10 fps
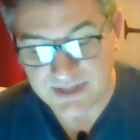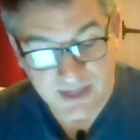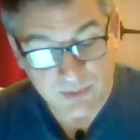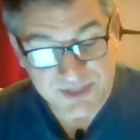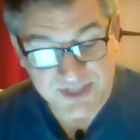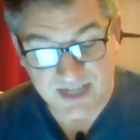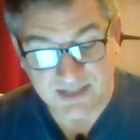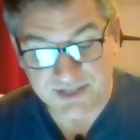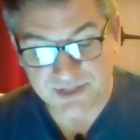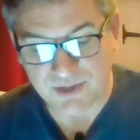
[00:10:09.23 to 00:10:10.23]
Then it was
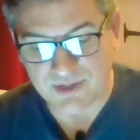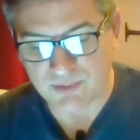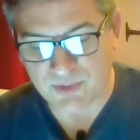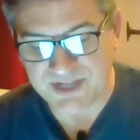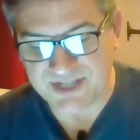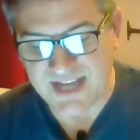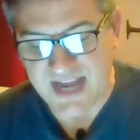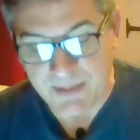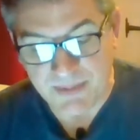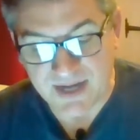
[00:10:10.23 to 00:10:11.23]
Stella's turn to reach
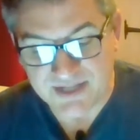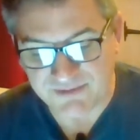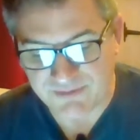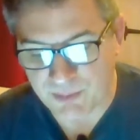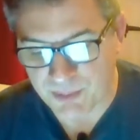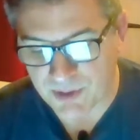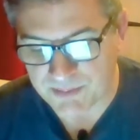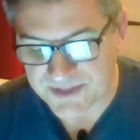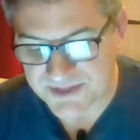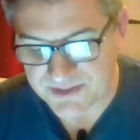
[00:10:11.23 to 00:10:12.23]
the apex of her
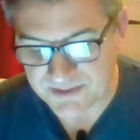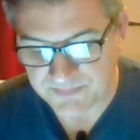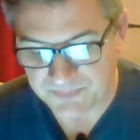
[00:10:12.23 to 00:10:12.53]
purpose.